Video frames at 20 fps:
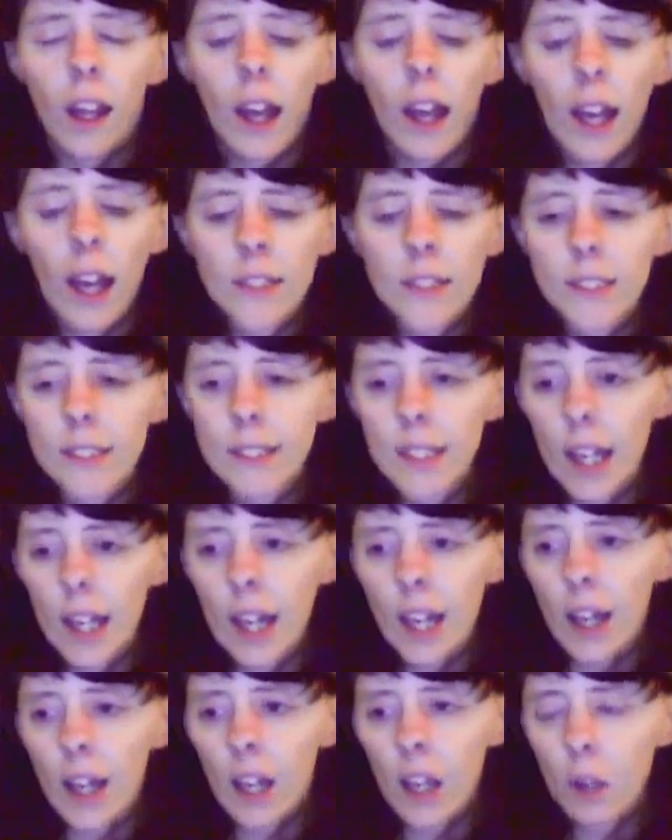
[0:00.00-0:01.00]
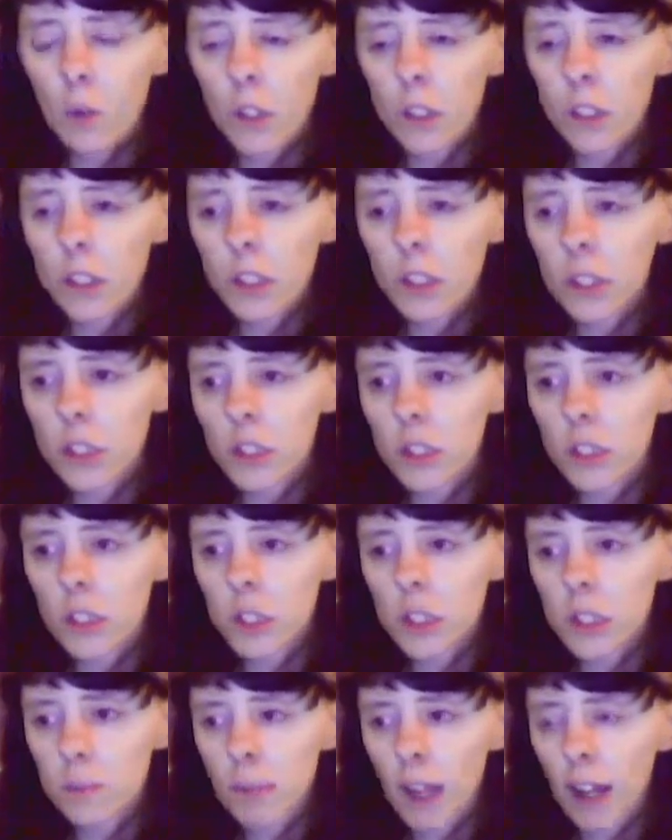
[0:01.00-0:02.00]
and it
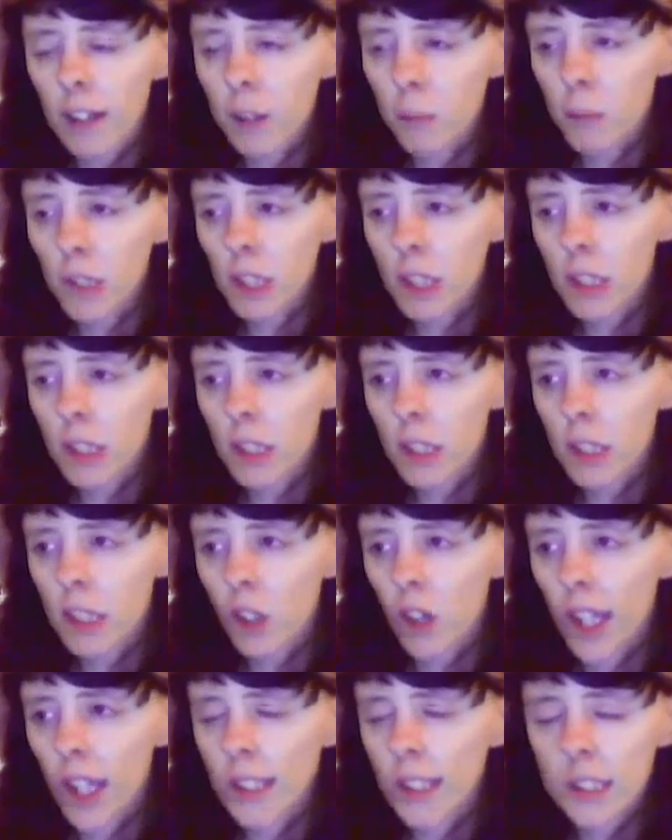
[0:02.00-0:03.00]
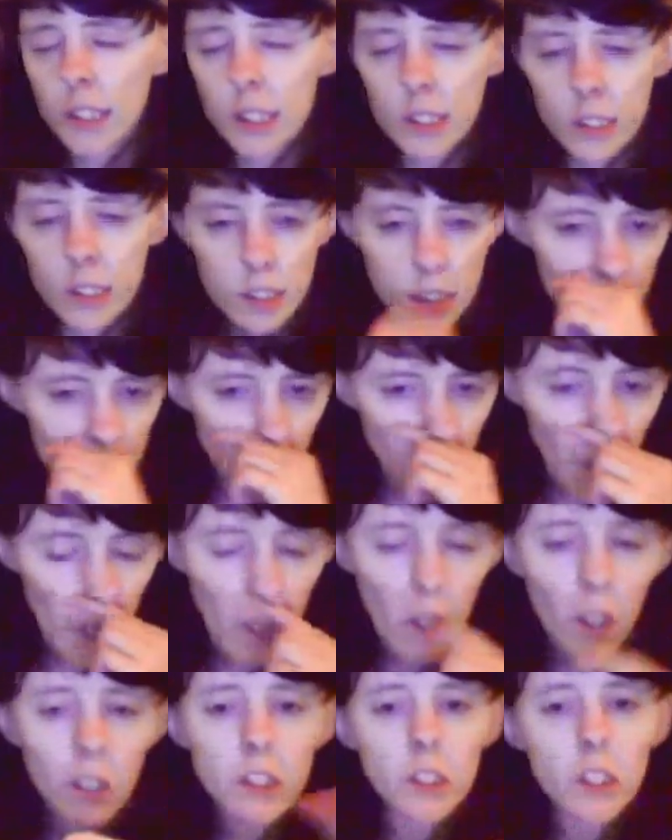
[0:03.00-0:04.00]
was about the mid-90s we
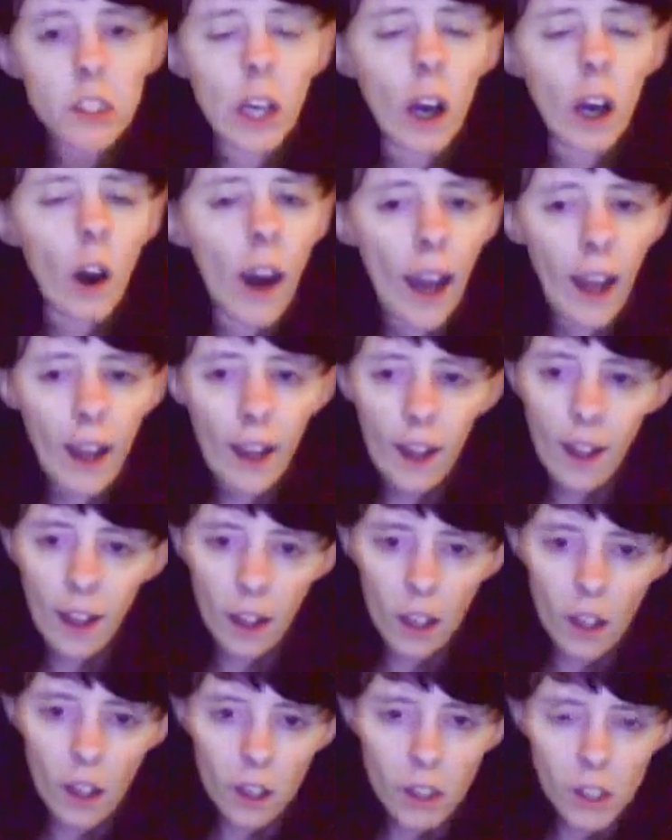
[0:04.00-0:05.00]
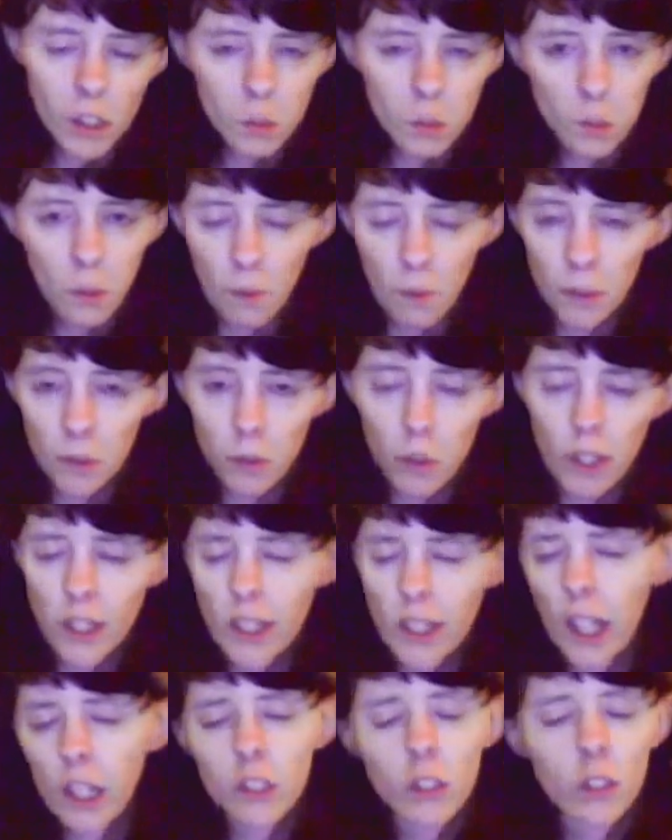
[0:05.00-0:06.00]
got Sky. This was when we was
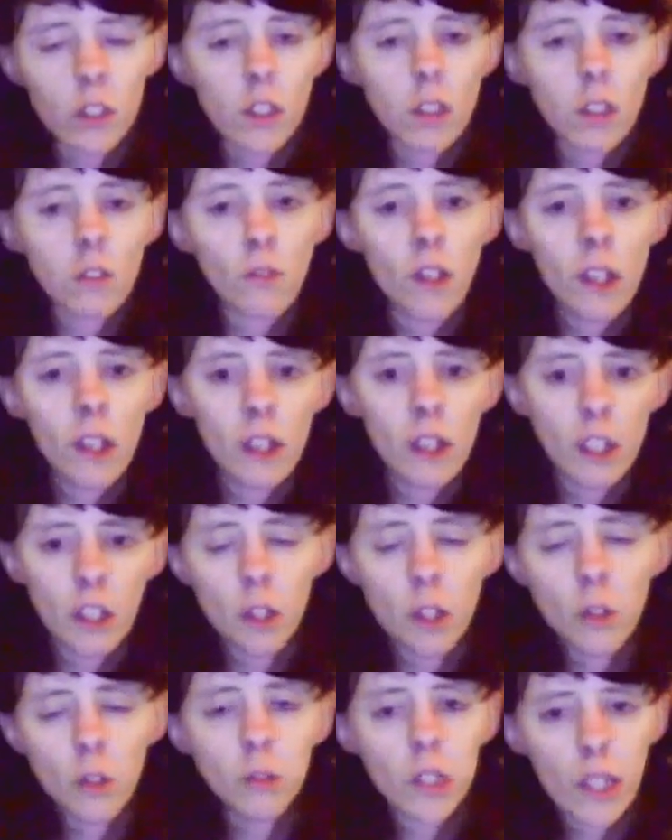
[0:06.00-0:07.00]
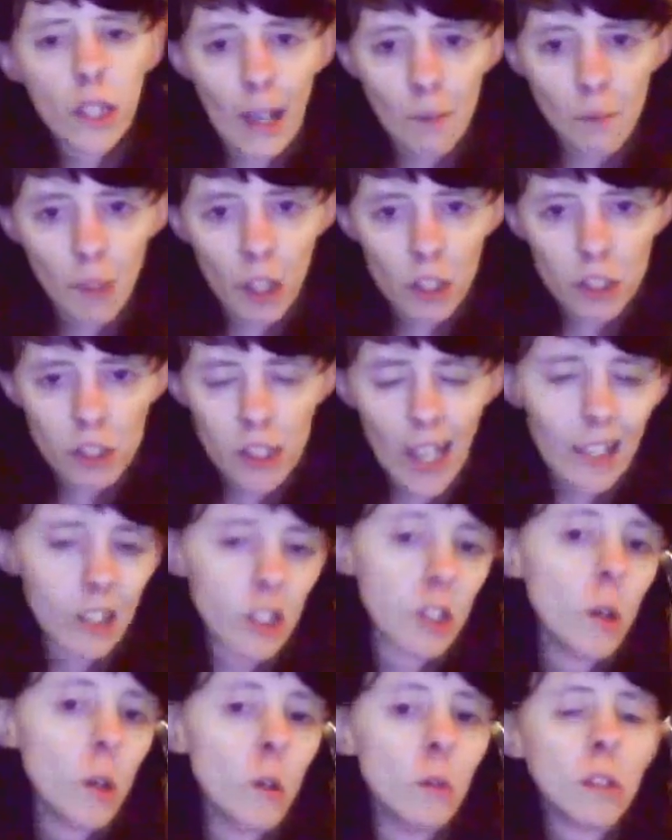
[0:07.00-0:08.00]
really young, so I didn't really use it that much. Dad
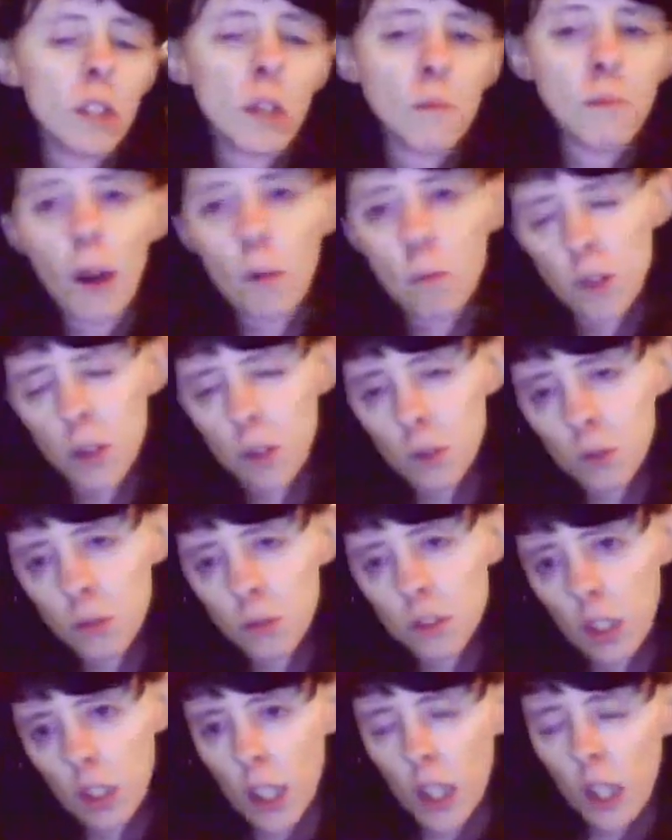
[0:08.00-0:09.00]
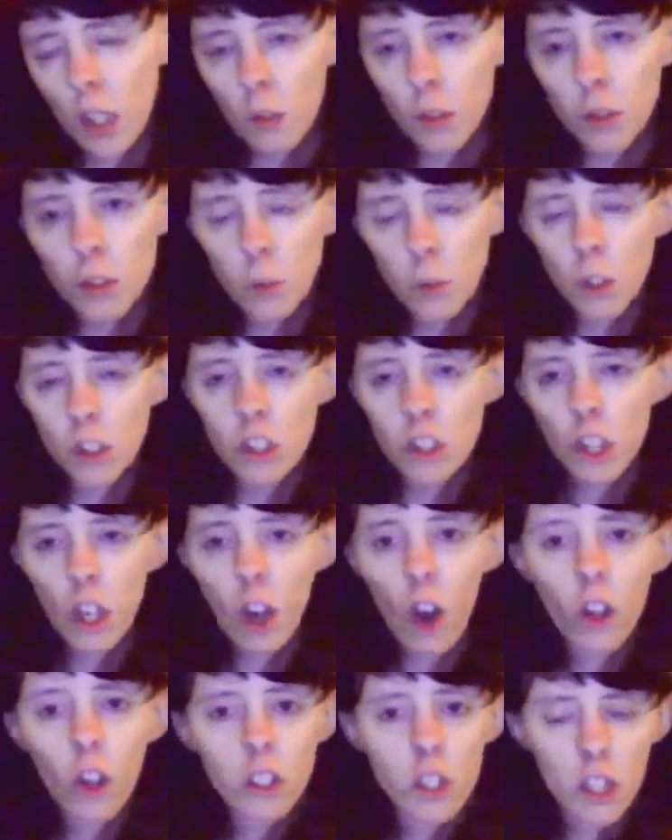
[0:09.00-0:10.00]
used it, Mum used it. We used to watch the
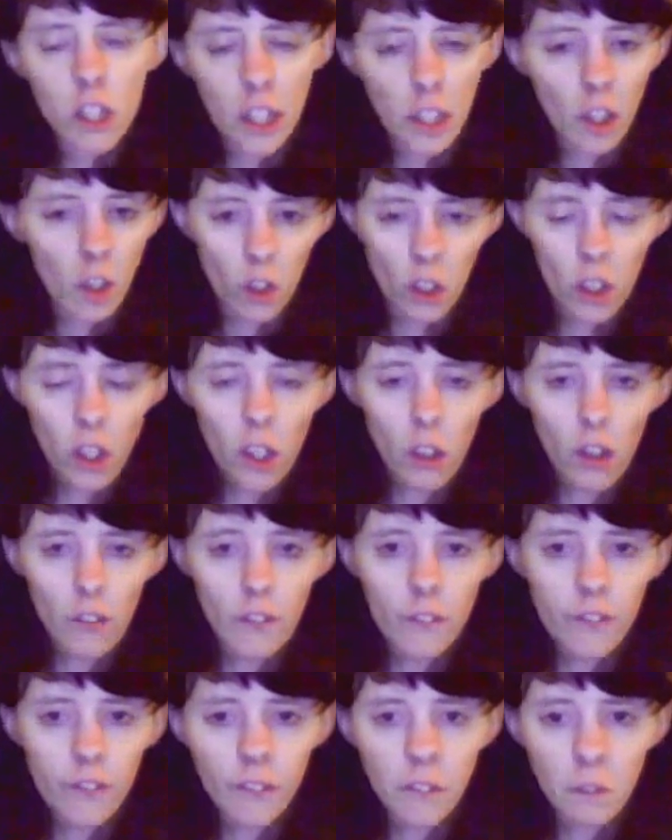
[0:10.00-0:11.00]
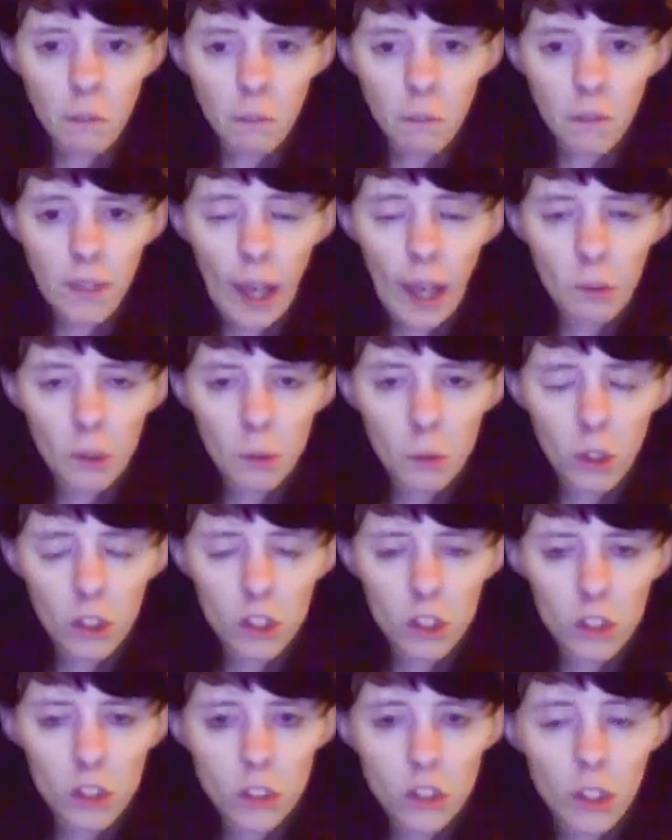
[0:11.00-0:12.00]
odd thing on it if Dad was
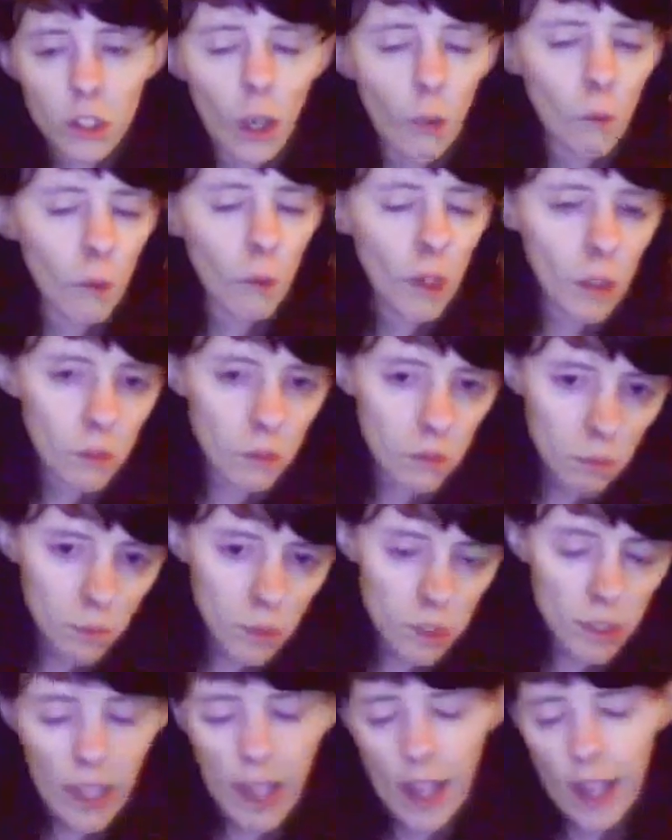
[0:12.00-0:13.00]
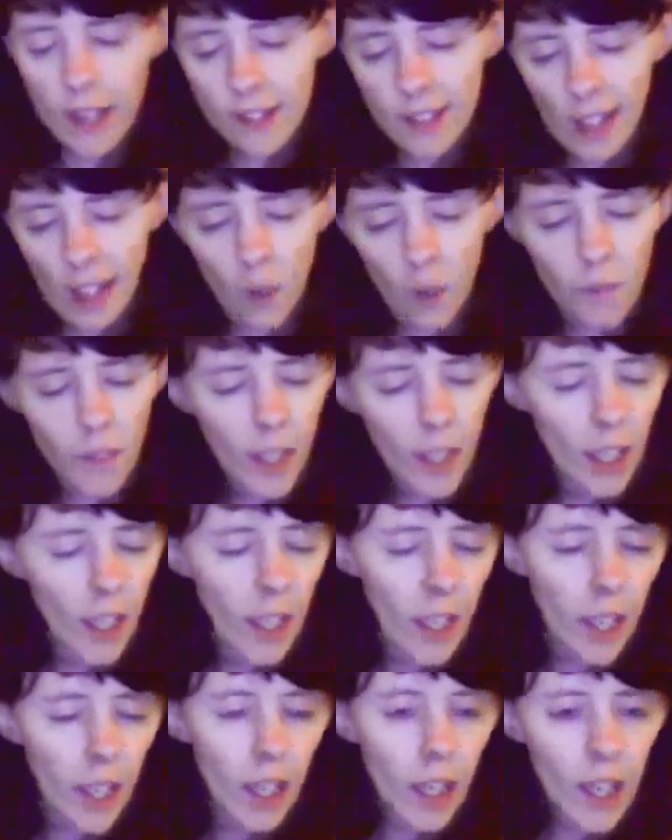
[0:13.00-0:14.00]
watching at the time we was there. So
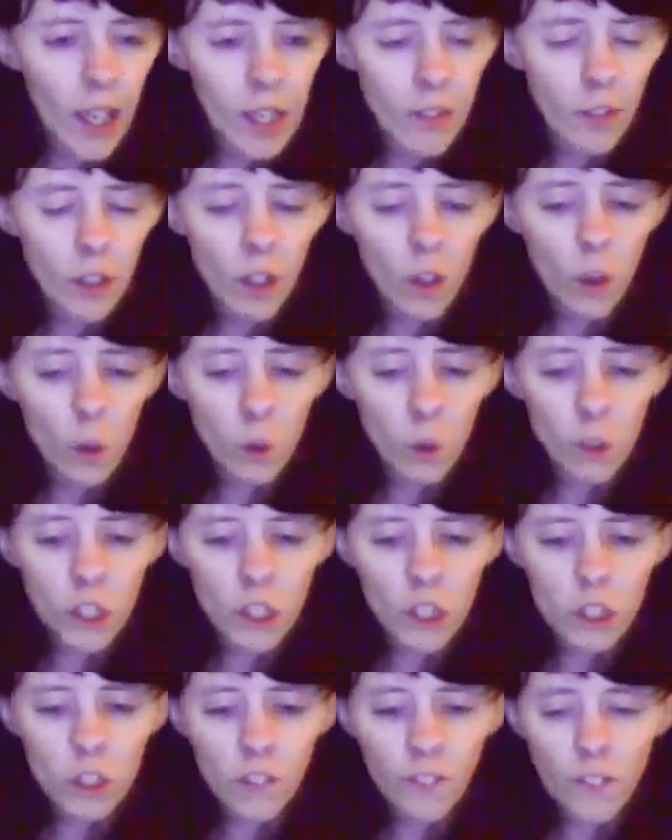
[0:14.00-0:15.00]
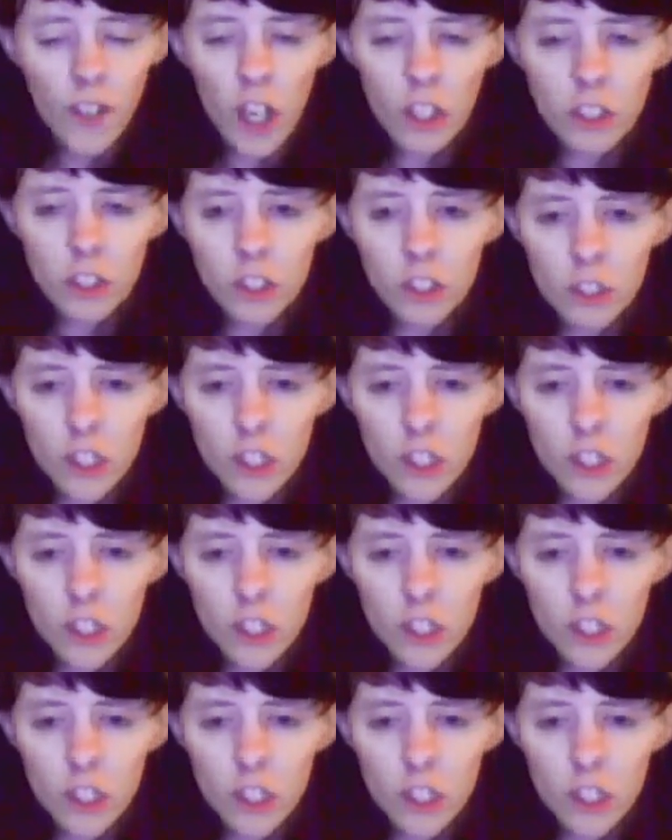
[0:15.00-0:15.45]
he recorded the first